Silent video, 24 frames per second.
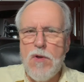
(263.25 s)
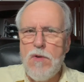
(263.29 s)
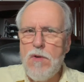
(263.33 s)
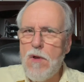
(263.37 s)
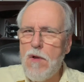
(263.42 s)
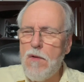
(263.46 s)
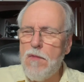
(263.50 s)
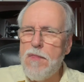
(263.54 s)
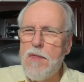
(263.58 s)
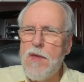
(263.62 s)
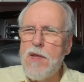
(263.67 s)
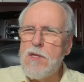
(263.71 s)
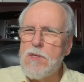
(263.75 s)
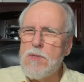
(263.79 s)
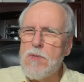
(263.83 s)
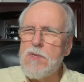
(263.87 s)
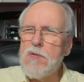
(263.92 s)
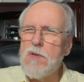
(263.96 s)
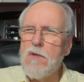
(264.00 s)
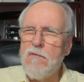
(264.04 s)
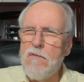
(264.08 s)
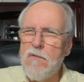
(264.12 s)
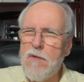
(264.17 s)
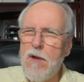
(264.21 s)
No, this
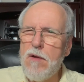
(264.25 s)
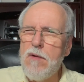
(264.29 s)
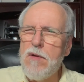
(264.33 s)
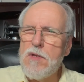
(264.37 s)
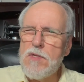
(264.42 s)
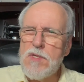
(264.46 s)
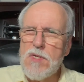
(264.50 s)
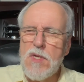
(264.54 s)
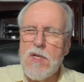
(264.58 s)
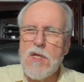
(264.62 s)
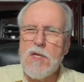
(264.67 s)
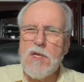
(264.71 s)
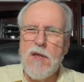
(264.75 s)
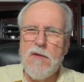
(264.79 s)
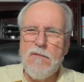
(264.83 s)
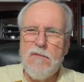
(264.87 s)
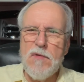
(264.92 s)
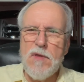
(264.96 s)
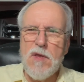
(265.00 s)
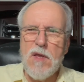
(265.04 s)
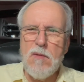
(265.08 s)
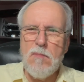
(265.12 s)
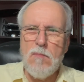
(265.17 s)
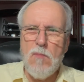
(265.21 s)
was a very
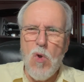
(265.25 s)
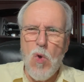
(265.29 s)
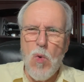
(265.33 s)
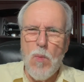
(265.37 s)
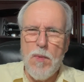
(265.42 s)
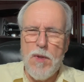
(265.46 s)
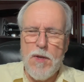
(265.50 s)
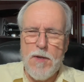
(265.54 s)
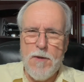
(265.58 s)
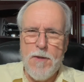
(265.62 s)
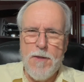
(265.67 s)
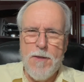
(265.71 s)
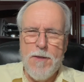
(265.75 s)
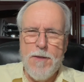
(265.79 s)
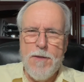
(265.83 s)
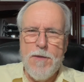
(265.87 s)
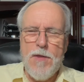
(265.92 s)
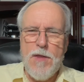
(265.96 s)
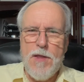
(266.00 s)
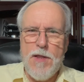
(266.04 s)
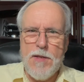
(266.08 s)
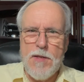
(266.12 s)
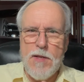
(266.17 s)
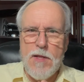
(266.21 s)
significant moment
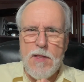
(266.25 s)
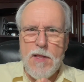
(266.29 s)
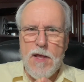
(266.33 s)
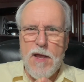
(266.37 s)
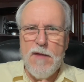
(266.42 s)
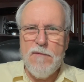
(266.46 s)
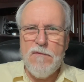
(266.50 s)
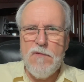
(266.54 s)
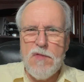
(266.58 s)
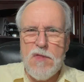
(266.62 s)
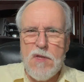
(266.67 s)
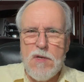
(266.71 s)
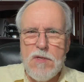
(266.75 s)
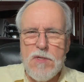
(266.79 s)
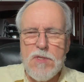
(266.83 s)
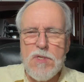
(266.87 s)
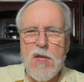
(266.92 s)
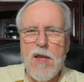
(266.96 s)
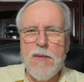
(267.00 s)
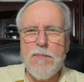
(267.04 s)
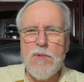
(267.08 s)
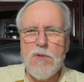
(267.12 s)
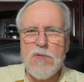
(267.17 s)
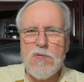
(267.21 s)
in the life of the
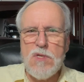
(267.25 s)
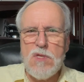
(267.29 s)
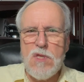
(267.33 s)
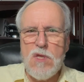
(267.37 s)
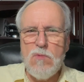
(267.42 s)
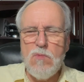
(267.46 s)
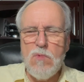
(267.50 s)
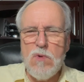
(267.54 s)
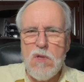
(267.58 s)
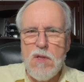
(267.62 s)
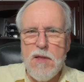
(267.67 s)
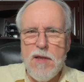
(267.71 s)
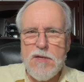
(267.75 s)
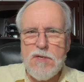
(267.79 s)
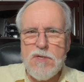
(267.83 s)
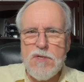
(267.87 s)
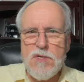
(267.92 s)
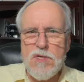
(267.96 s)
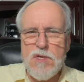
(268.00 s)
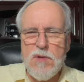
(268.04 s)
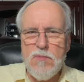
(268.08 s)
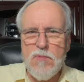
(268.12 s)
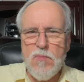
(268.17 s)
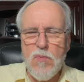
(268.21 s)
disciples and the
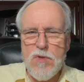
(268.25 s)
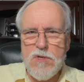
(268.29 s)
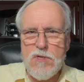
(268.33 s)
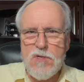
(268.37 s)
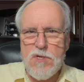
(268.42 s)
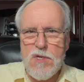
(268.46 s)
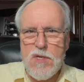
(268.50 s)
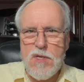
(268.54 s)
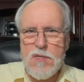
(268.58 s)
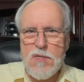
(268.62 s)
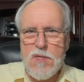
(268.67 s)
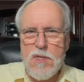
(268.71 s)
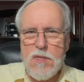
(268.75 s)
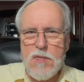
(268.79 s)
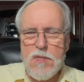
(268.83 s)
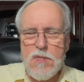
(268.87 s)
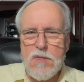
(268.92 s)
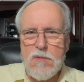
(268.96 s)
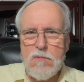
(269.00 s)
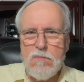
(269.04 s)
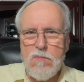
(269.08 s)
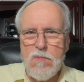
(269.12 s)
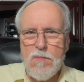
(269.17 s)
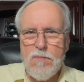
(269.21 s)
relationship with Jesus.